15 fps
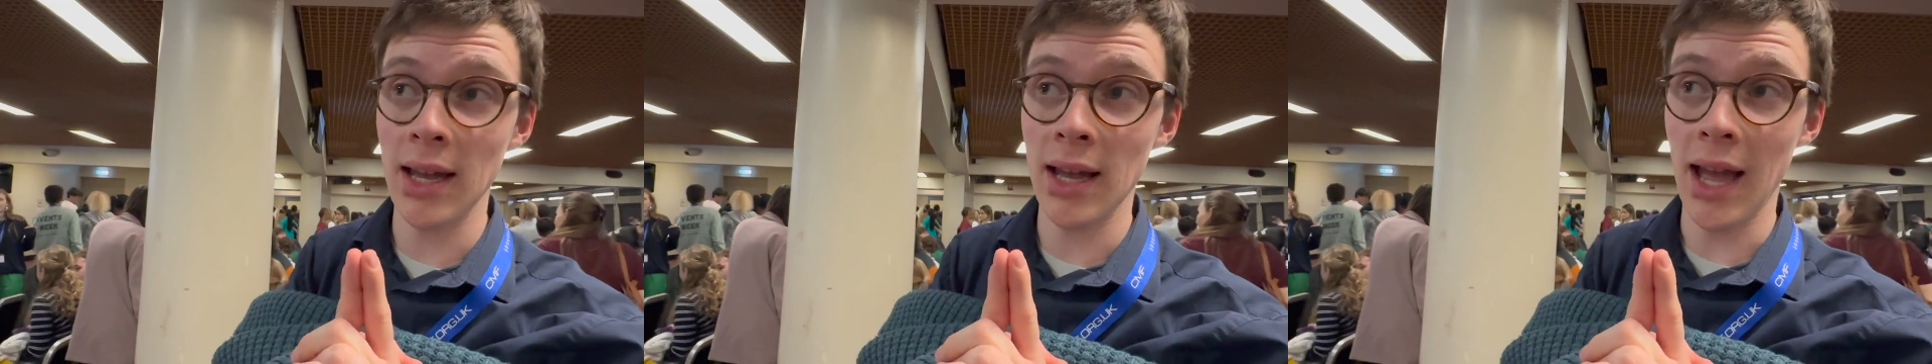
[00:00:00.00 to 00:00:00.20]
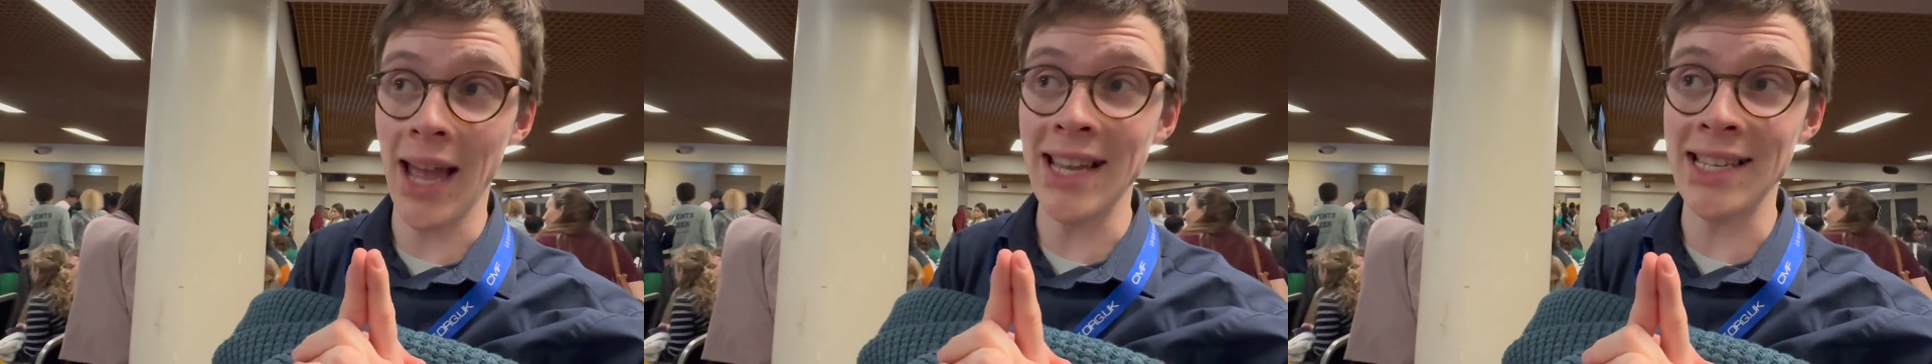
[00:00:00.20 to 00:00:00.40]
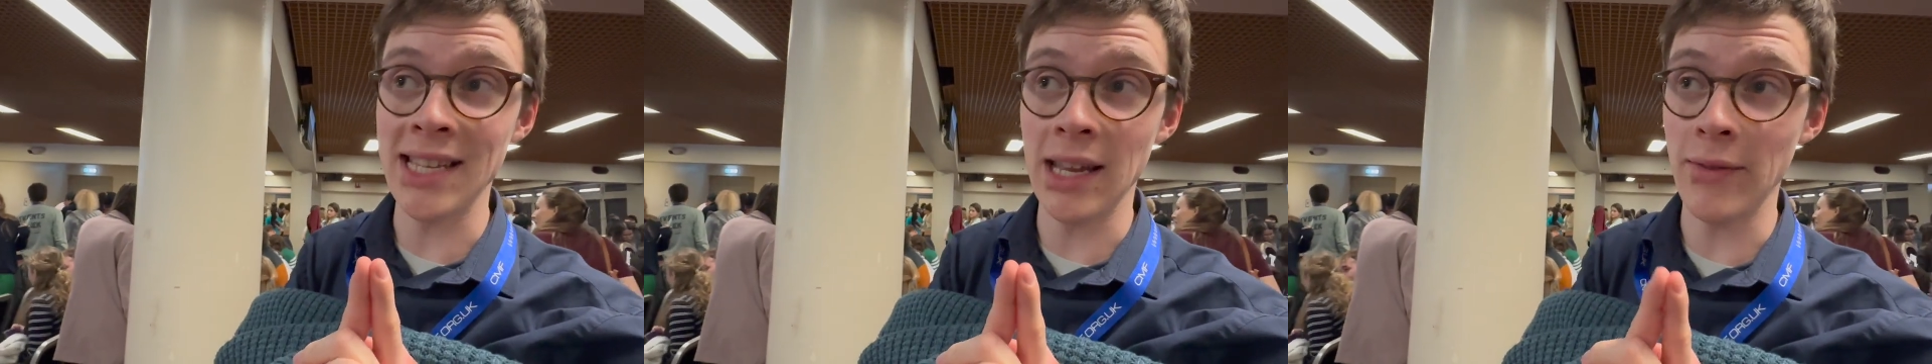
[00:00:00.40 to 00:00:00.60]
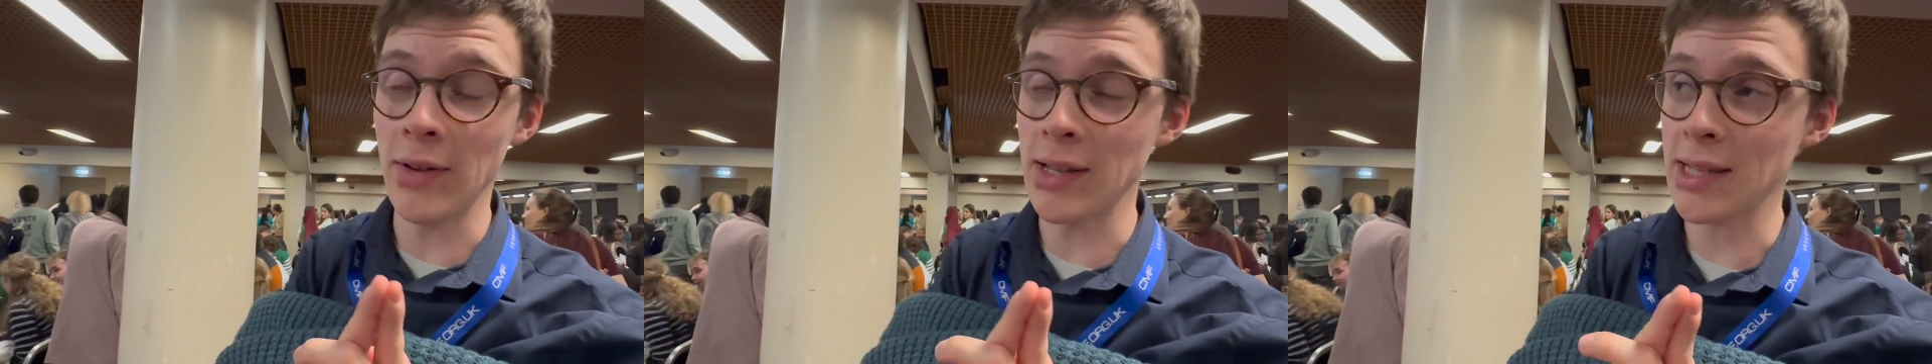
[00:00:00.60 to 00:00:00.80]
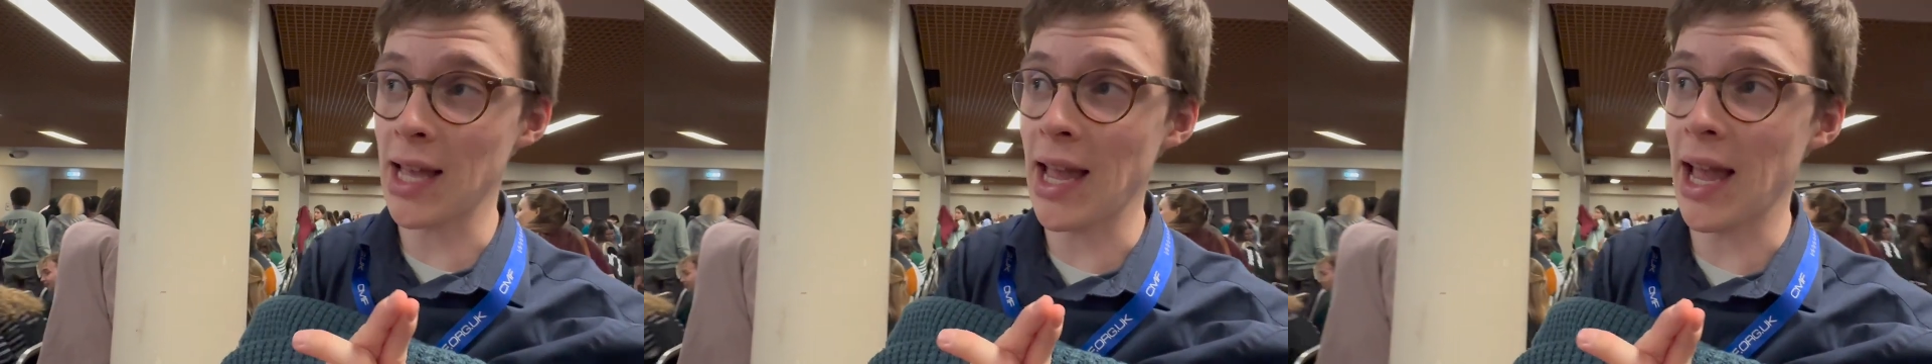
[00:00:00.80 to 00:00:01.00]
18
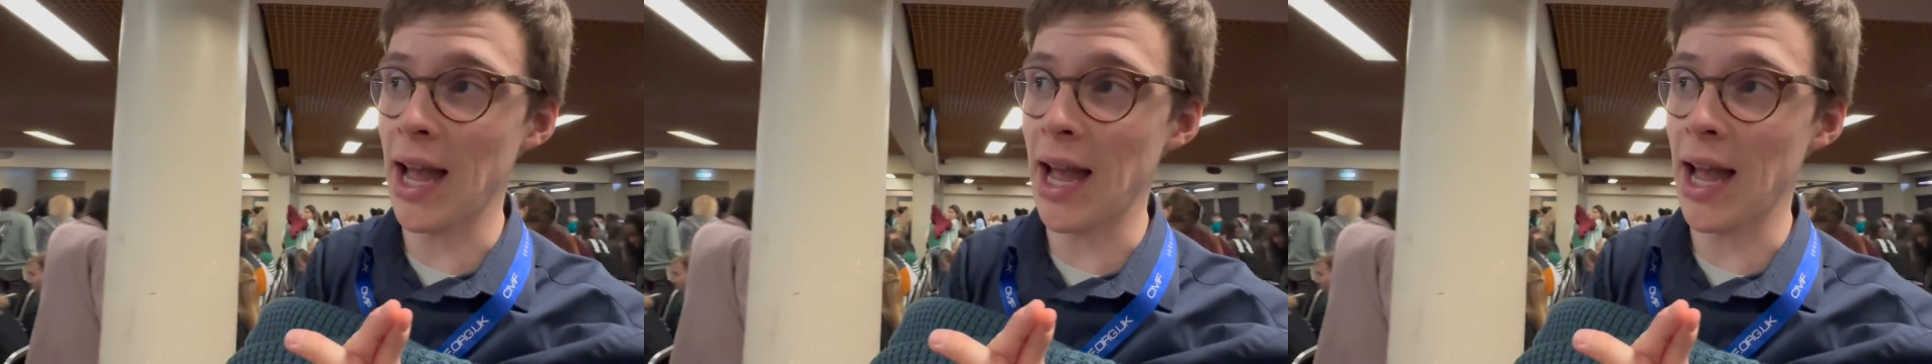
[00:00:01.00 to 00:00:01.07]
verse 8.